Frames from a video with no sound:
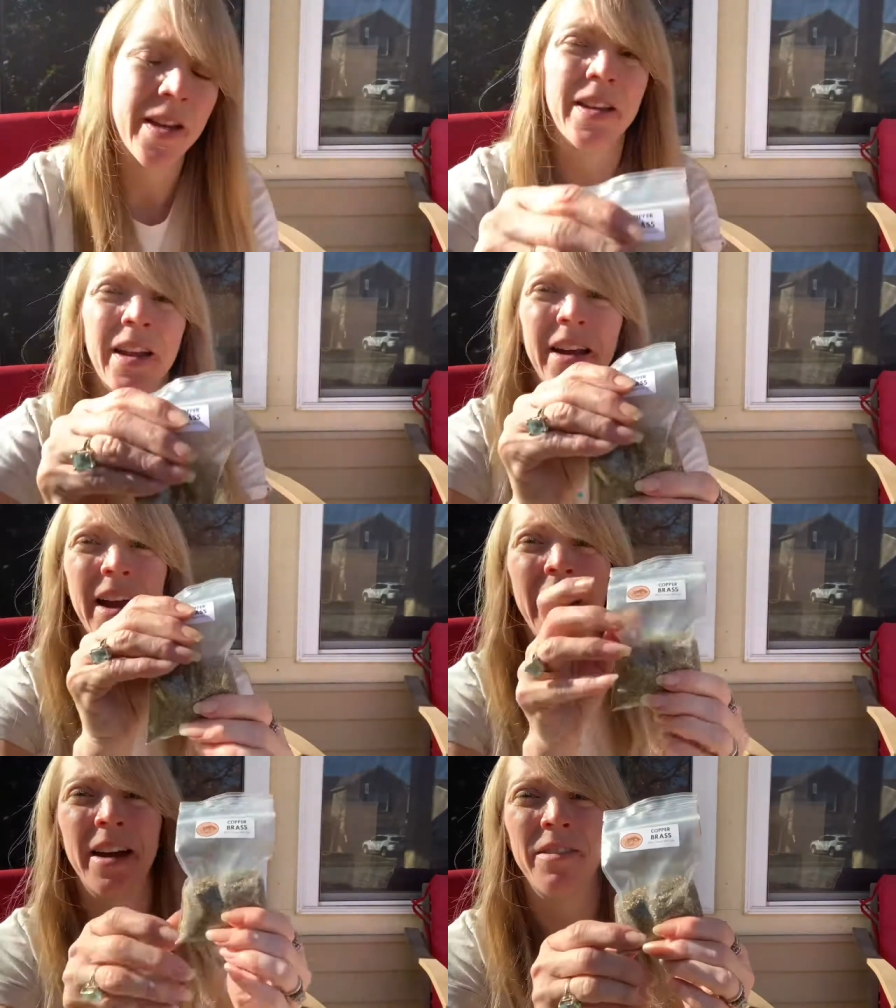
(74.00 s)
then I
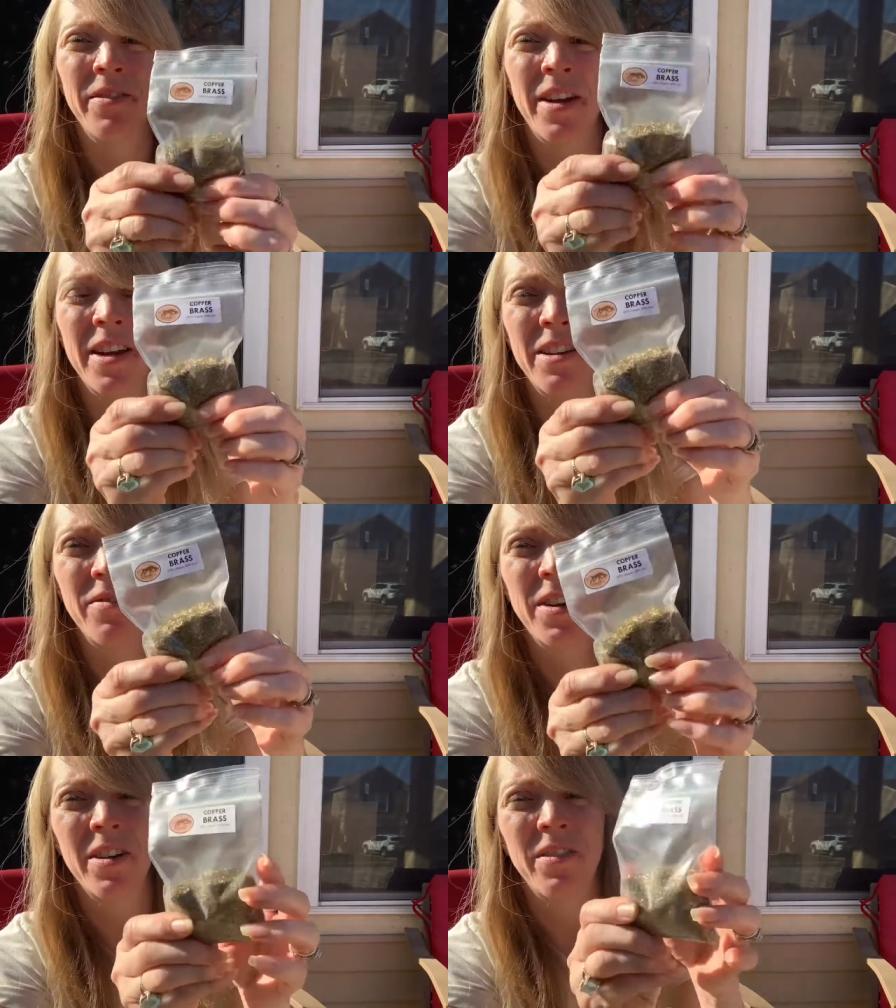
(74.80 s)
have a
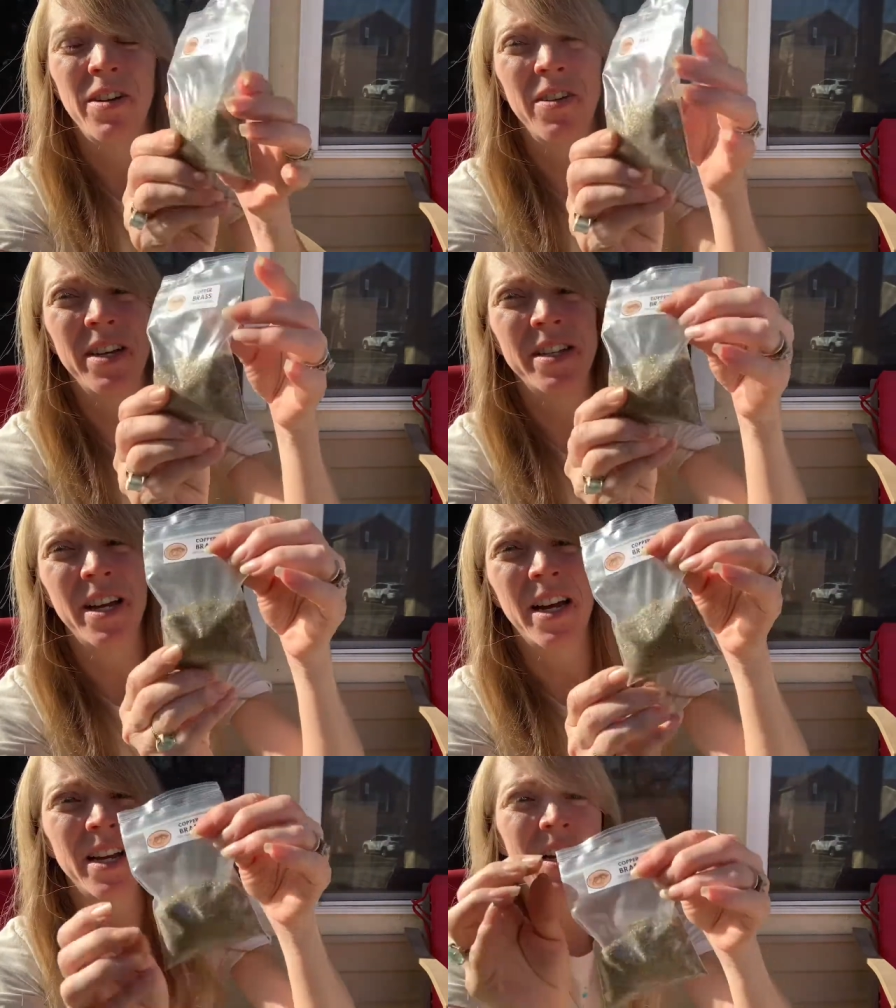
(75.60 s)
very, very
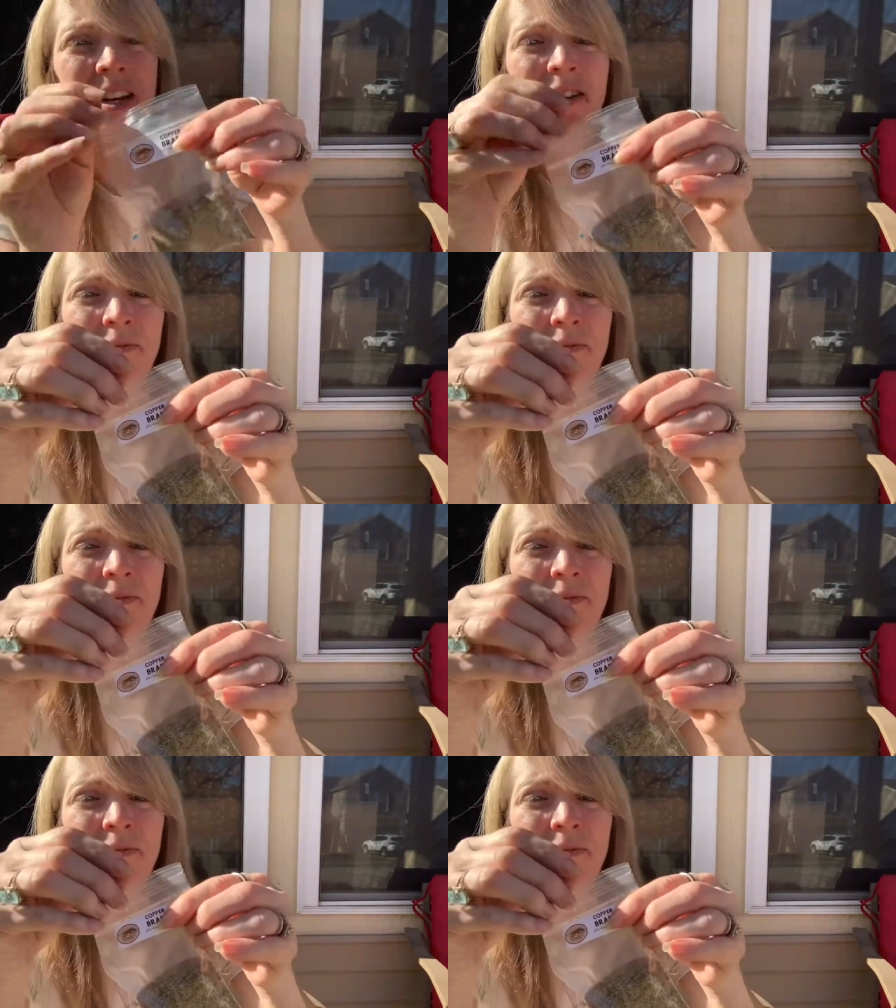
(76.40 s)
tiny